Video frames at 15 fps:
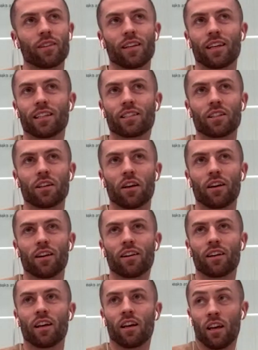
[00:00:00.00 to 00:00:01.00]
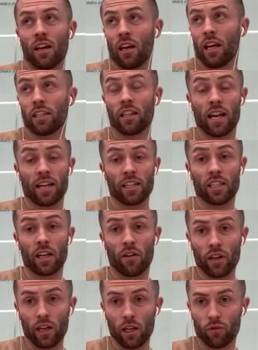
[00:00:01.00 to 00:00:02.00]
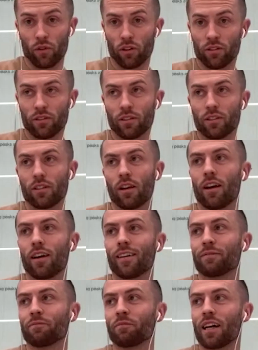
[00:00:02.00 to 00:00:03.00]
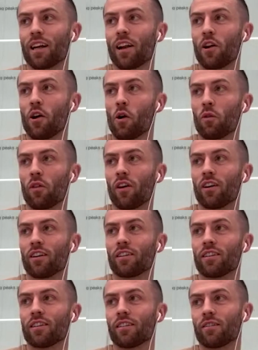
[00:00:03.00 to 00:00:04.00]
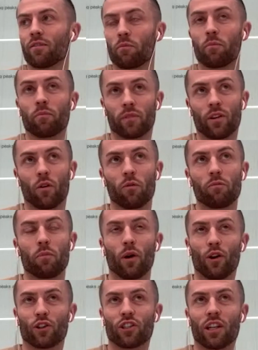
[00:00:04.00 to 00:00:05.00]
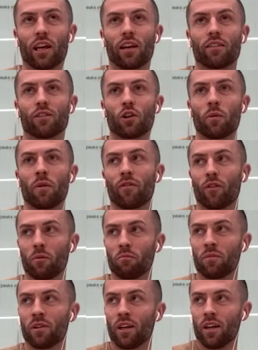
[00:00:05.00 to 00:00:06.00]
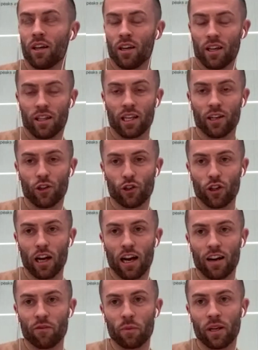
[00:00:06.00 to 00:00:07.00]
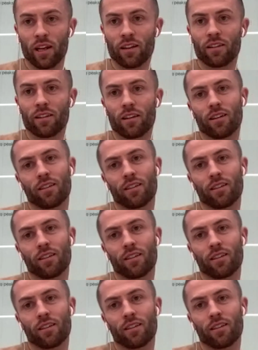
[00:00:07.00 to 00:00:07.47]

It's a necessary evil. And I know that, personally, coming from the industry that I've been in,